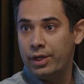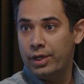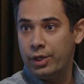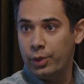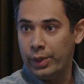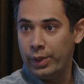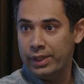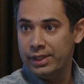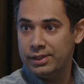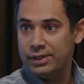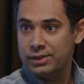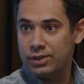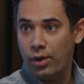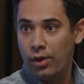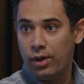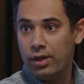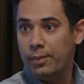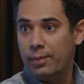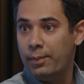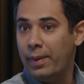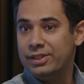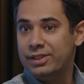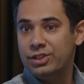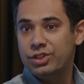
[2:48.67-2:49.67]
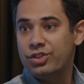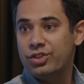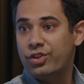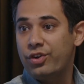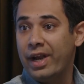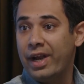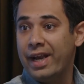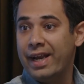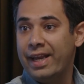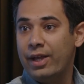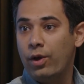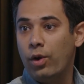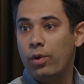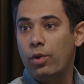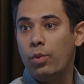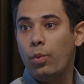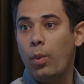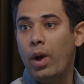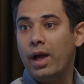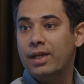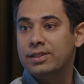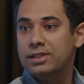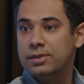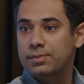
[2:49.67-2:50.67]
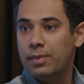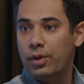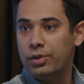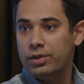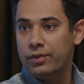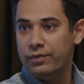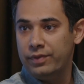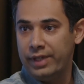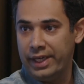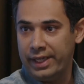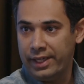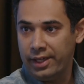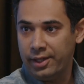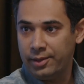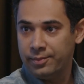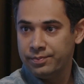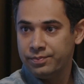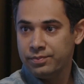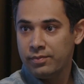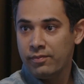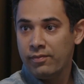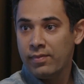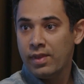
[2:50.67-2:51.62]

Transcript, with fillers: at doing this by just training on vast amount of data,